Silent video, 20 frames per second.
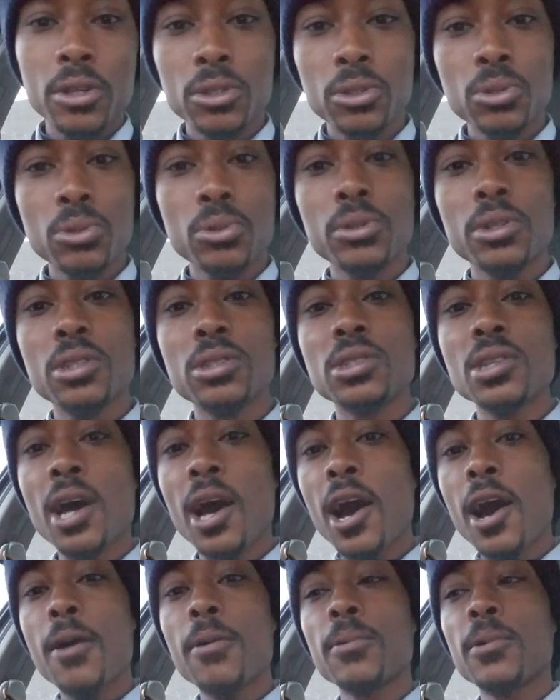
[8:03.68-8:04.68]
doing the
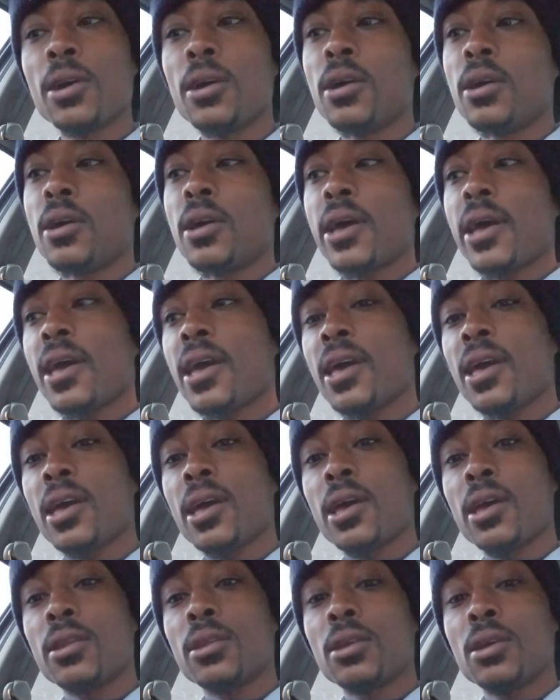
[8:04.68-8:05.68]
job
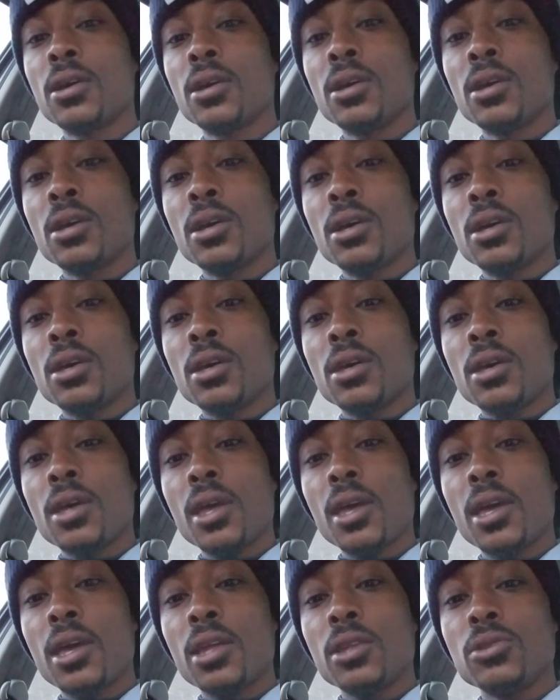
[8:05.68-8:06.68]

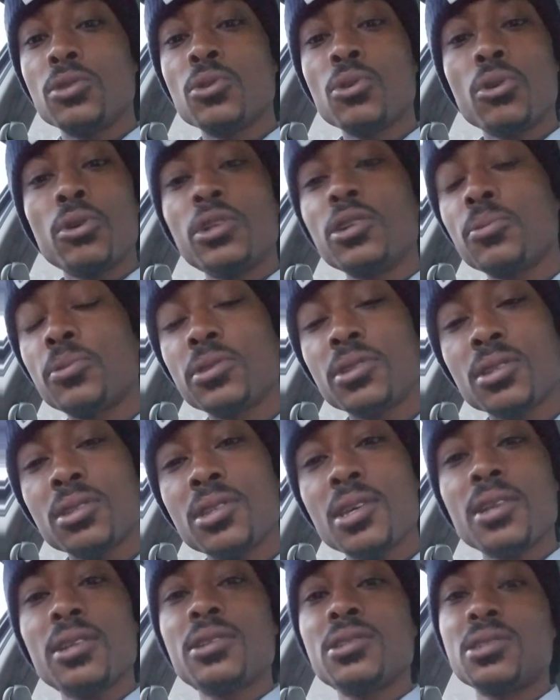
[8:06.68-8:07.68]
and doing it with the
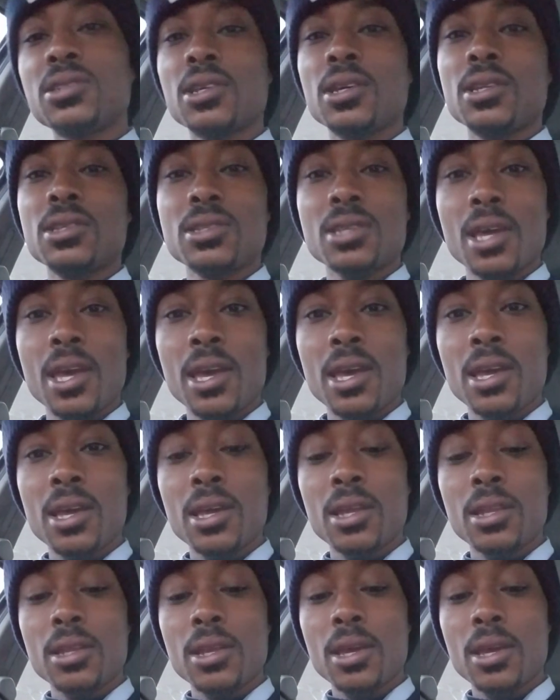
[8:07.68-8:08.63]
diligence and